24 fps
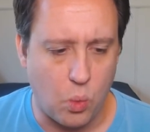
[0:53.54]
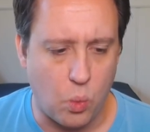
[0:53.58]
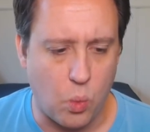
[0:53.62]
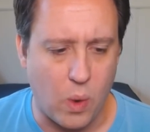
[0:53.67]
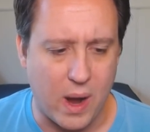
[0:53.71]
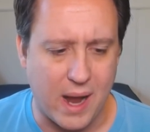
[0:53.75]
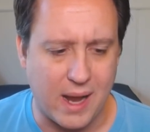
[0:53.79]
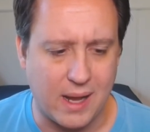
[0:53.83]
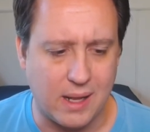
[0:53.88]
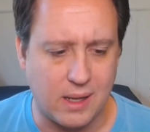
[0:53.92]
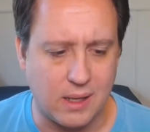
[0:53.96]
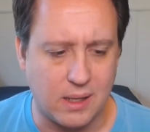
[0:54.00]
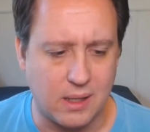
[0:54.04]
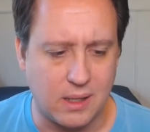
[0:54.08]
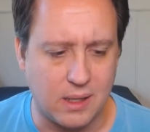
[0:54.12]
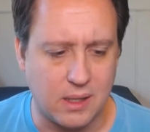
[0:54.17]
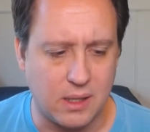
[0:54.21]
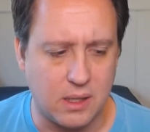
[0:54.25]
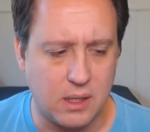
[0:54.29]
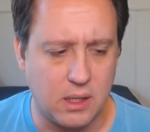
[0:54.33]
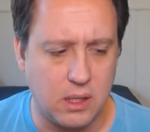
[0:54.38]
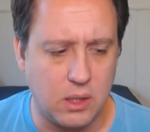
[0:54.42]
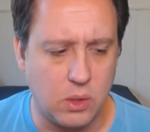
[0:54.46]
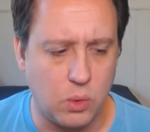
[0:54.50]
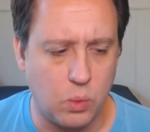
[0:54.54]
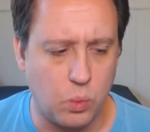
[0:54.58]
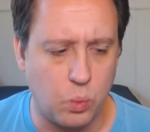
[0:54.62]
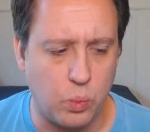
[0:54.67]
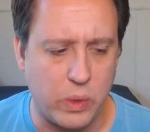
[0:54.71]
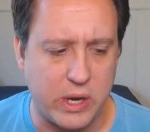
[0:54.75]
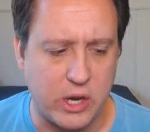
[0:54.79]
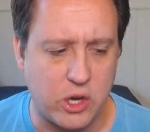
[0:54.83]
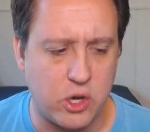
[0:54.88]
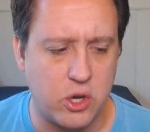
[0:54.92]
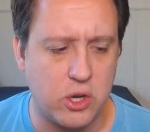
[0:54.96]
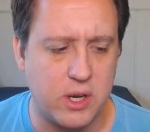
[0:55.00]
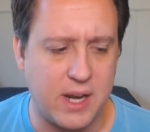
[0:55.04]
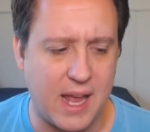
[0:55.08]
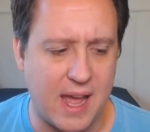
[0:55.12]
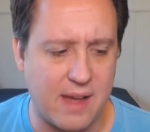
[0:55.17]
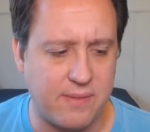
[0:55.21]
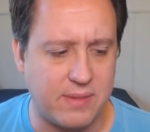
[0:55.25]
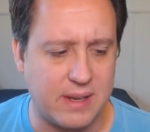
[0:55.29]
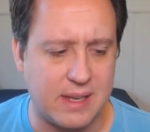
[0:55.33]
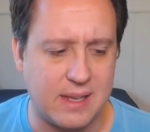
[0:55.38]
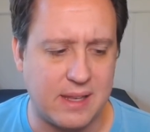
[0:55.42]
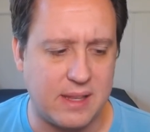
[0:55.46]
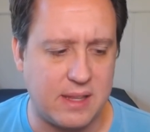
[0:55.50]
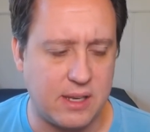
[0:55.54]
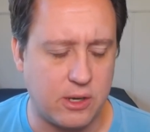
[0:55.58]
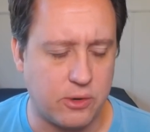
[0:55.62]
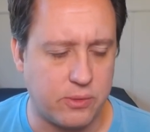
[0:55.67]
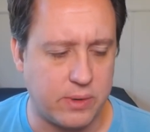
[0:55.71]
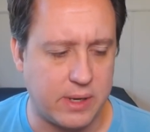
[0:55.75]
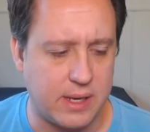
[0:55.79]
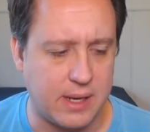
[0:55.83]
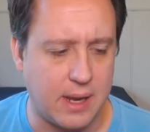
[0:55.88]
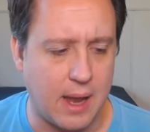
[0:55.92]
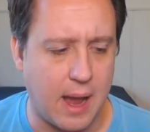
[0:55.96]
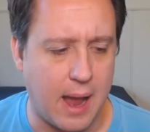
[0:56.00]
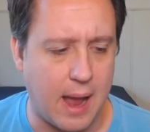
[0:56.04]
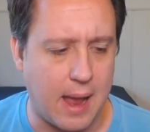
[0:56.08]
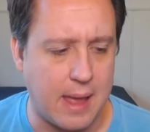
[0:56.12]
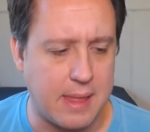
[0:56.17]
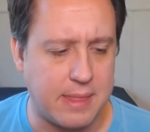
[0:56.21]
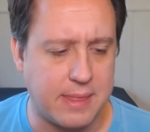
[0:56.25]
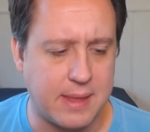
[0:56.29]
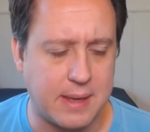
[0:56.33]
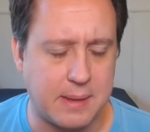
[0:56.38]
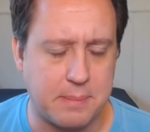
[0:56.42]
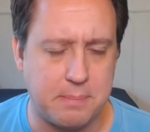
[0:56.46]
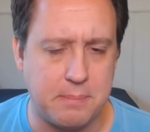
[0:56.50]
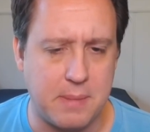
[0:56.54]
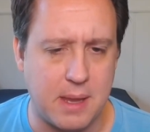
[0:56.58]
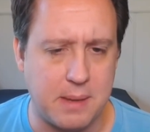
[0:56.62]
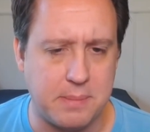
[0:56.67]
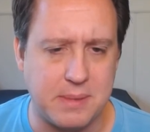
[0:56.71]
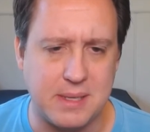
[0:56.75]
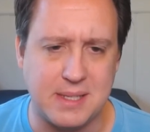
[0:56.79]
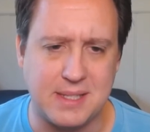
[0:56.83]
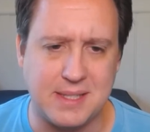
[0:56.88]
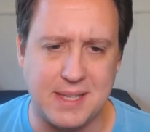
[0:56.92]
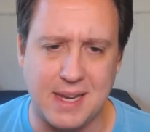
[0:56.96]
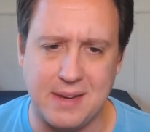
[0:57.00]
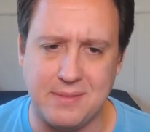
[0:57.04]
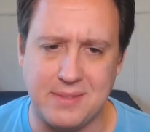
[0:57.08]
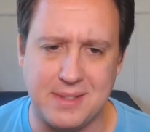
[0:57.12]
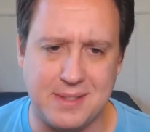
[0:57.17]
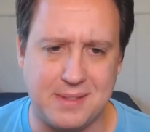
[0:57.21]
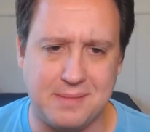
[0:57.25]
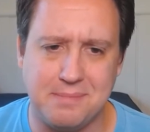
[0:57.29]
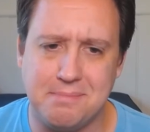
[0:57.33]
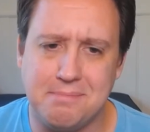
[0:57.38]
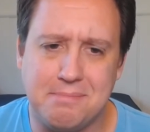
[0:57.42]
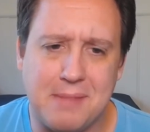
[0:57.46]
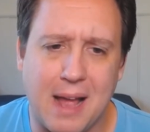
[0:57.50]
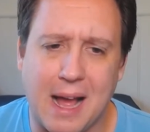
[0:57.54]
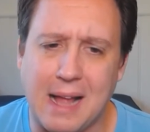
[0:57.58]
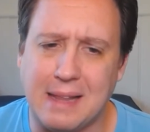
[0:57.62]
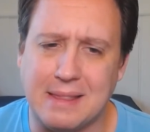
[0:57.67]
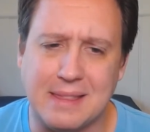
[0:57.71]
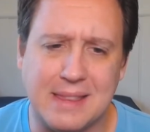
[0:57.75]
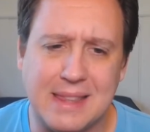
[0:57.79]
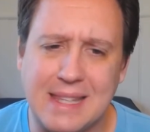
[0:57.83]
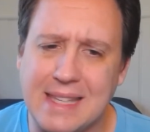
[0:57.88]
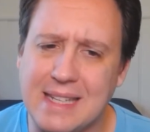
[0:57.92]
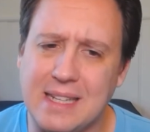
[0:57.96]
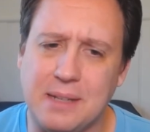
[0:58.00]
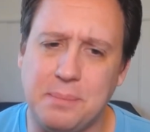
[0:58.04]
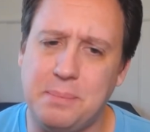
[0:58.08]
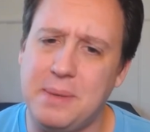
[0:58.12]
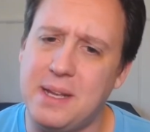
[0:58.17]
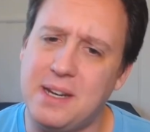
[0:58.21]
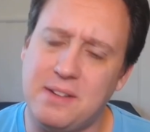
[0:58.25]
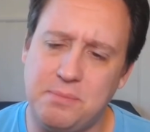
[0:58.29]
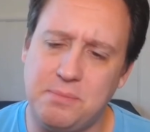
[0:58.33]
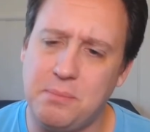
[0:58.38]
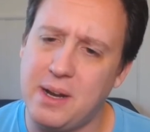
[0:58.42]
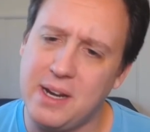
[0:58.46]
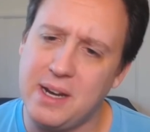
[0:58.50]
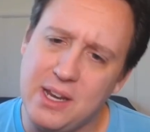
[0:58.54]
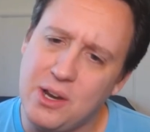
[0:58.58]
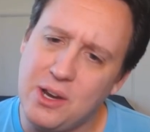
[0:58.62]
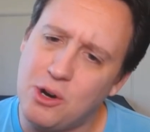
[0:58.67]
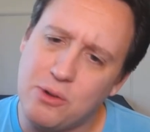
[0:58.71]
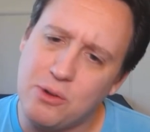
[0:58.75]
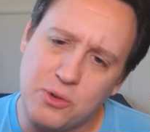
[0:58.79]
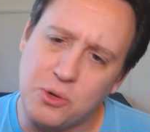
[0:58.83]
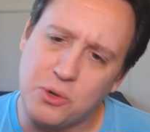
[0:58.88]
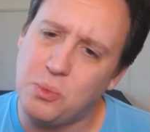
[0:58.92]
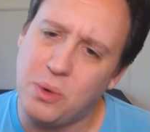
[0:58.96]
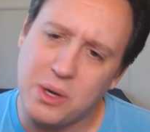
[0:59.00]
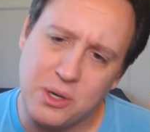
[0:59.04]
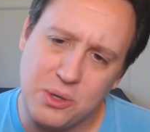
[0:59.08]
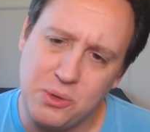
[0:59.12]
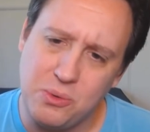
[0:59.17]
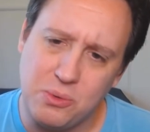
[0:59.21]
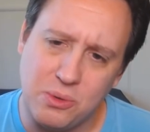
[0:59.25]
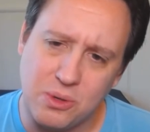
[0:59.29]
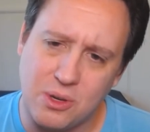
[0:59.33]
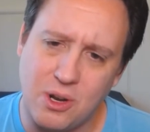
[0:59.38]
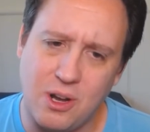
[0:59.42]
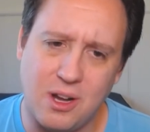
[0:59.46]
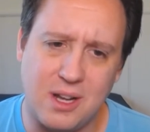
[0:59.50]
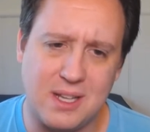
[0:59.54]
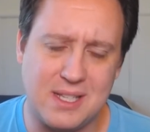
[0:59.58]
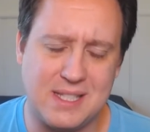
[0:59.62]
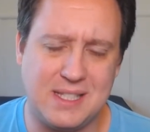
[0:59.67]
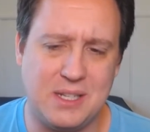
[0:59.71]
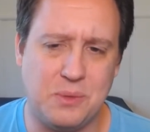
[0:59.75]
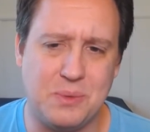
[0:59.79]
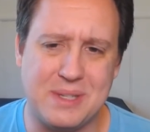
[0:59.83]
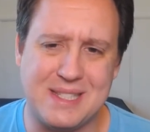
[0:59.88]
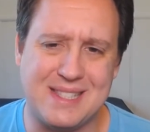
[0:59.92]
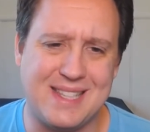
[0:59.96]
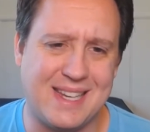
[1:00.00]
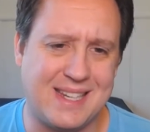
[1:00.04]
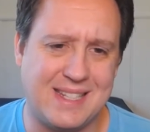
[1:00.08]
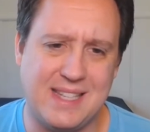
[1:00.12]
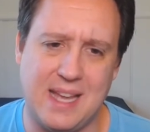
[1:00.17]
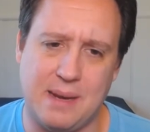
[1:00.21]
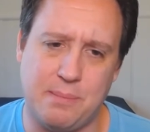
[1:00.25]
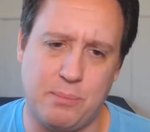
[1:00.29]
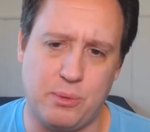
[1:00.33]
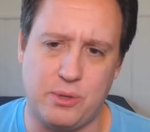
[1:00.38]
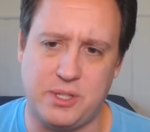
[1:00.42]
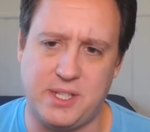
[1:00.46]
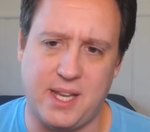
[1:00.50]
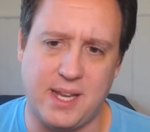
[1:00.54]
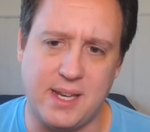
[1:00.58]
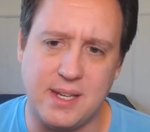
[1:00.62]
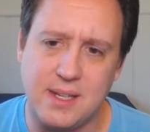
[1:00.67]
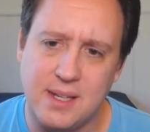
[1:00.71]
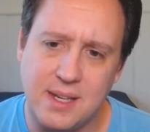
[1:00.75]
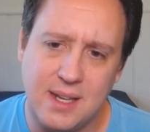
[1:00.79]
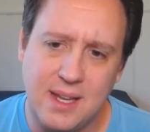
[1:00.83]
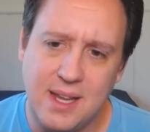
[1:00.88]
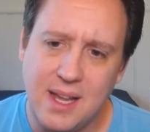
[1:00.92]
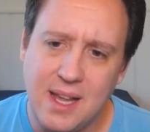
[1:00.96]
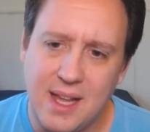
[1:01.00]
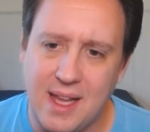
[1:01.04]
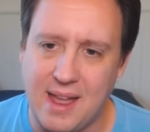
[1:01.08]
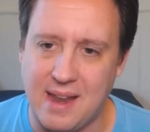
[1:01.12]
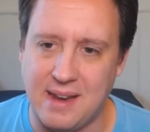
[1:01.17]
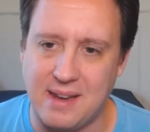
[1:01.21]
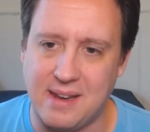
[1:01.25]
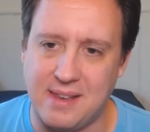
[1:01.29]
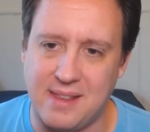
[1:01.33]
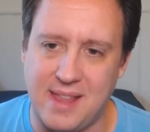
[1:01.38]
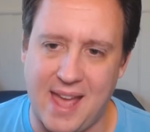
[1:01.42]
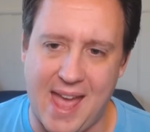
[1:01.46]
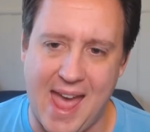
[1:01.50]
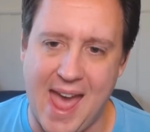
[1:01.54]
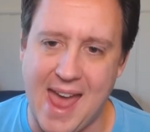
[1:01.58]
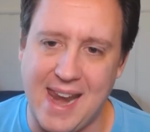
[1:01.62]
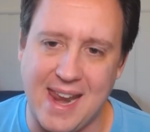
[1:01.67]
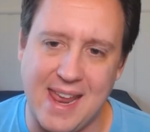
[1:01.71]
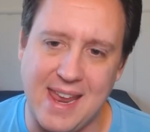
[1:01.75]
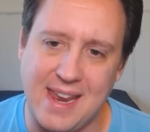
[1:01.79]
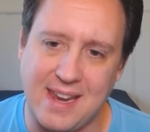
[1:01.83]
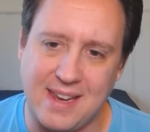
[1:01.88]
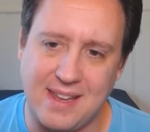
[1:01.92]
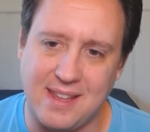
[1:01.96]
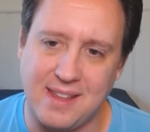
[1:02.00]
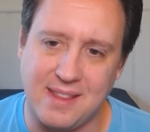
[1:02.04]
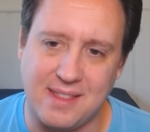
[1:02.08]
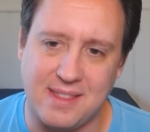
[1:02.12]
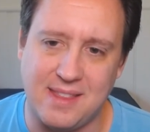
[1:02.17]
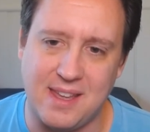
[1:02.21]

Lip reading: while we could have, in theory, I think maybe saved a little bit of money over what Oodle costs, it was like 10%. And the headache